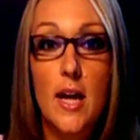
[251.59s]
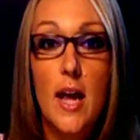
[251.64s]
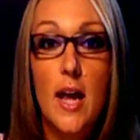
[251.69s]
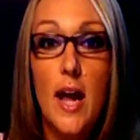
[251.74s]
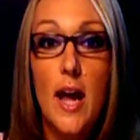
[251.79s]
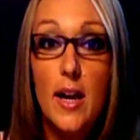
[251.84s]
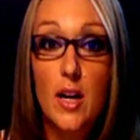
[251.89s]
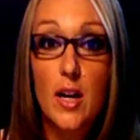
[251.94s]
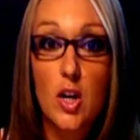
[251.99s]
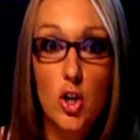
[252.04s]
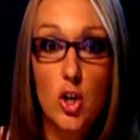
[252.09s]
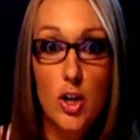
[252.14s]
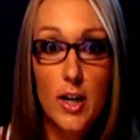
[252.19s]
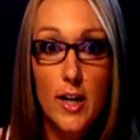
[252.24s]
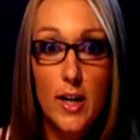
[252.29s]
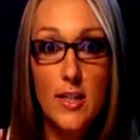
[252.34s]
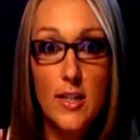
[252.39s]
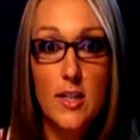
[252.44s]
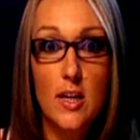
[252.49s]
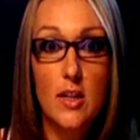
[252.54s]
and it
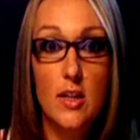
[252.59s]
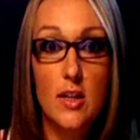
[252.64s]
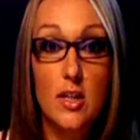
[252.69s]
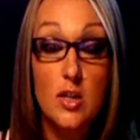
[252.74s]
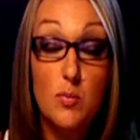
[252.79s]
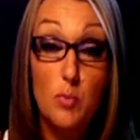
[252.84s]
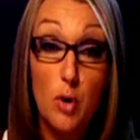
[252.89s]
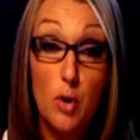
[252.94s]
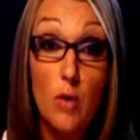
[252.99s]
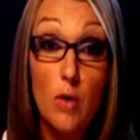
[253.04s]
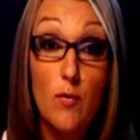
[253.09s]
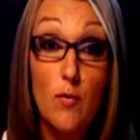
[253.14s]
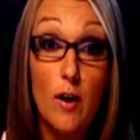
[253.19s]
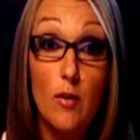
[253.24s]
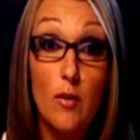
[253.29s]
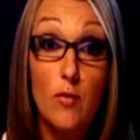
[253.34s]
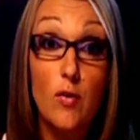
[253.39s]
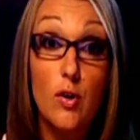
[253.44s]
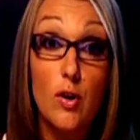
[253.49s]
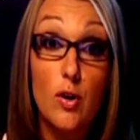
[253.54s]
creates this profile
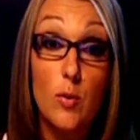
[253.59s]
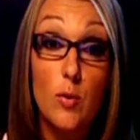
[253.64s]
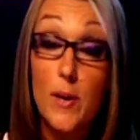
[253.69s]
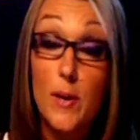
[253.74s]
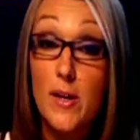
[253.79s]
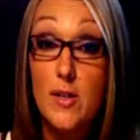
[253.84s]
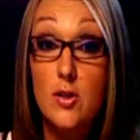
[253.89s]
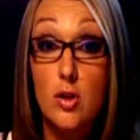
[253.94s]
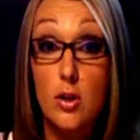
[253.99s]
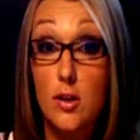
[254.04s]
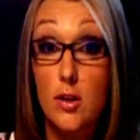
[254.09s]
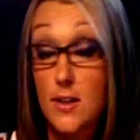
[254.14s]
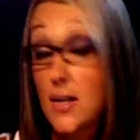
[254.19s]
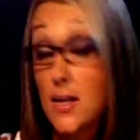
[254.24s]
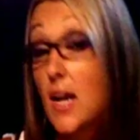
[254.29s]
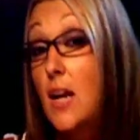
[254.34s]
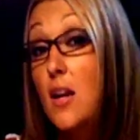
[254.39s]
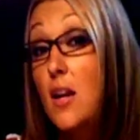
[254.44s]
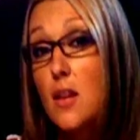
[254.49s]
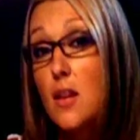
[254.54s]
for you based on the
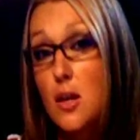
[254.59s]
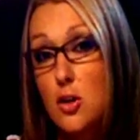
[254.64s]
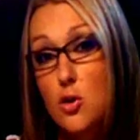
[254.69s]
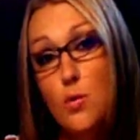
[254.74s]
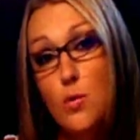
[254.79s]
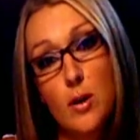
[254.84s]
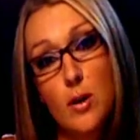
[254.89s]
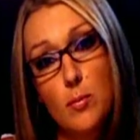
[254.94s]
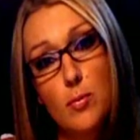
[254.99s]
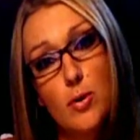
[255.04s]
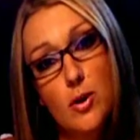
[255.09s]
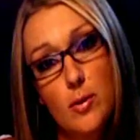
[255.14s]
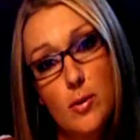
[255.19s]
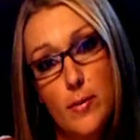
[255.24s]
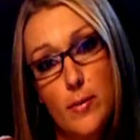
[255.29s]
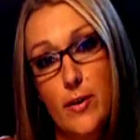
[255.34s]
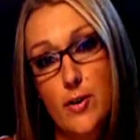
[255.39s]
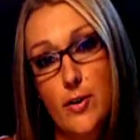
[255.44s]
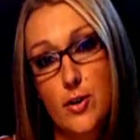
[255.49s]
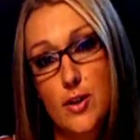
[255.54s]
data that you input
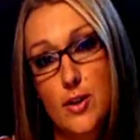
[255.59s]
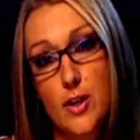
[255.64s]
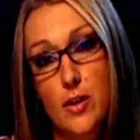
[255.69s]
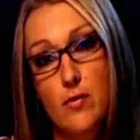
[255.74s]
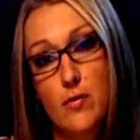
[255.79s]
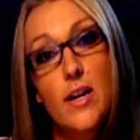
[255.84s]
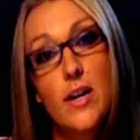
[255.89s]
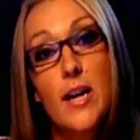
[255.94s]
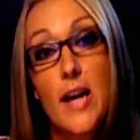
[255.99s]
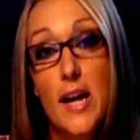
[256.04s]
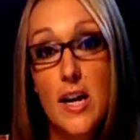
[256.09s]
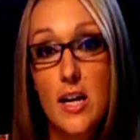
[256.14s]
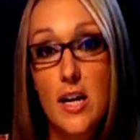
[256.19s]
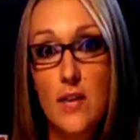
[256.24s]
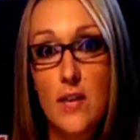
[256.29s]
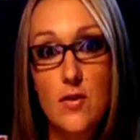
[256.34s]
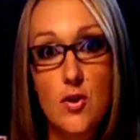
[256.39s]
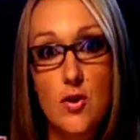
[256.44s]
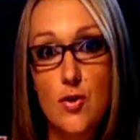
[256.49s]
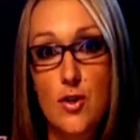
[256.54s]
about yourself, and it
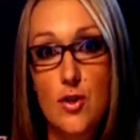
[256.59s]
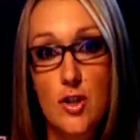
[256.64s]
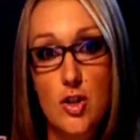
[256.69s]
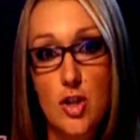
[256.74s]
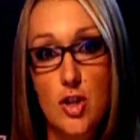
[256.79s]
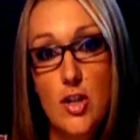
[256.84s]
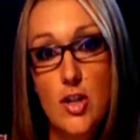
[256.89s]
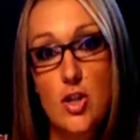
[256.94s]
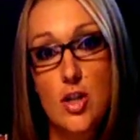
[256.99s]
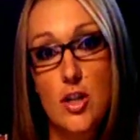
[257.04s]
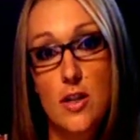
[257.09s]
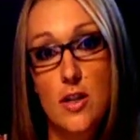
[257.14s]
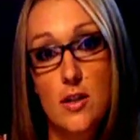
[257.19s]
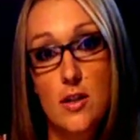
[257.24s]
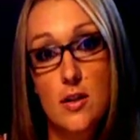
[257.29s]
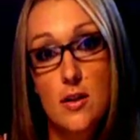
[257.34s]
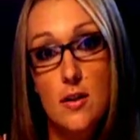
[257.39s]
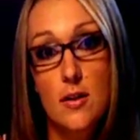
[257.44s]
gives you suggestions.